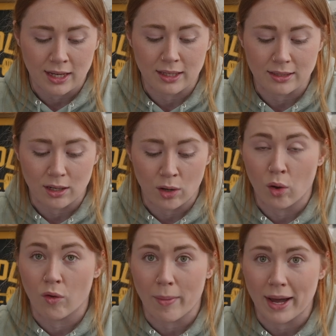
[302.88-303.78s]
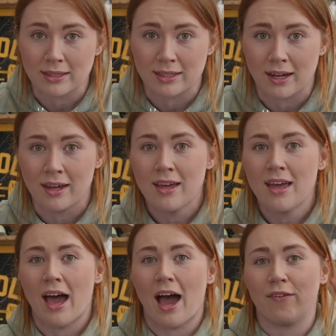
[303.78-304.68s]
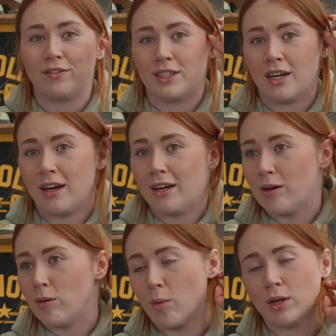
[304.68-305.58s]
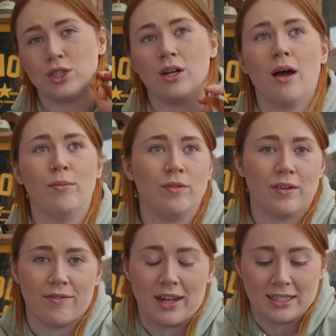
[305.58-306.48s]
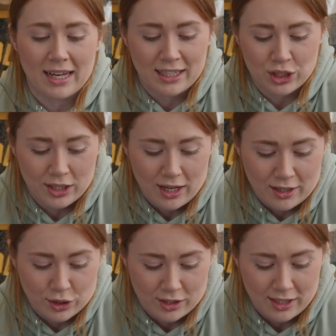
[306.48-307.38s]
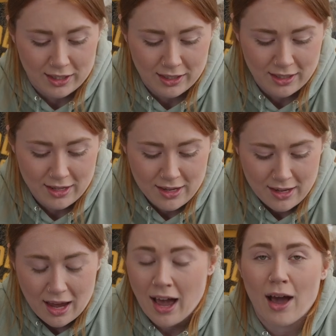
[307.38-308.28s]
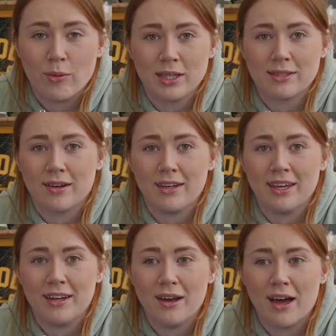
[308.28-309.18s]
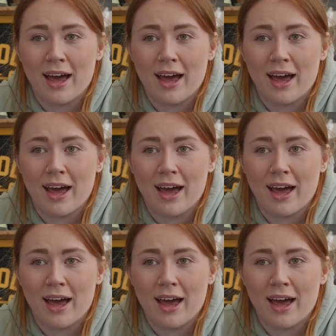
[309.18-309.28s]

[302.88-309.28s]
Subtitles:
is Laura Baxter. After watching her move in events last year, I just think how exciting,